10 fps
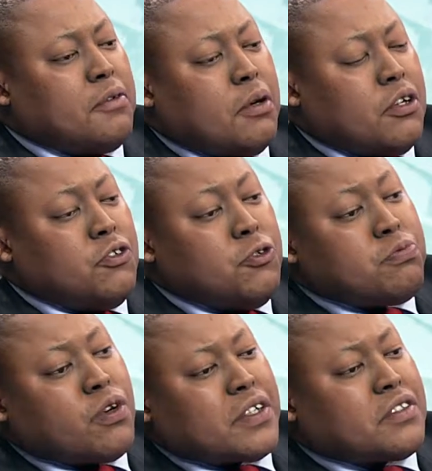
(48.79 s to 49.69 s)
about new
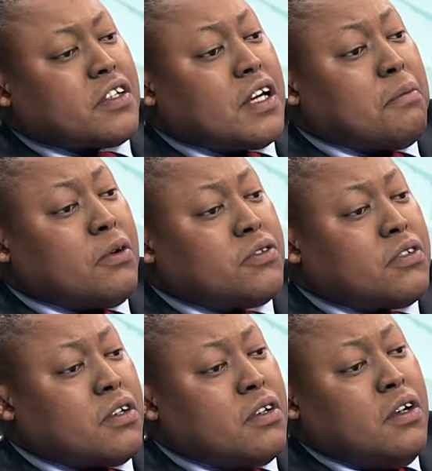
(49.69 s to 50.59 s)
products that come
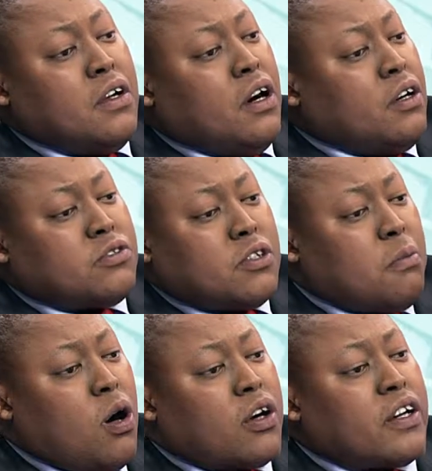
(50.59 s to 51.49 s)
onto the
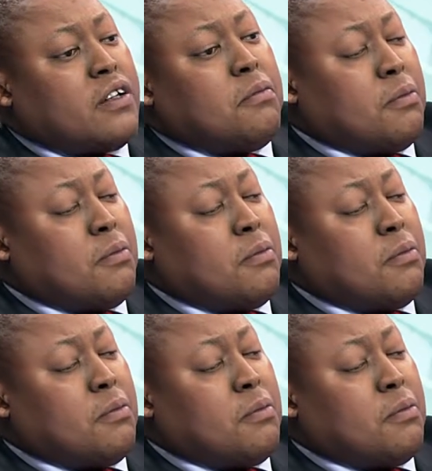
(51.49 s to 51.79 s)
market,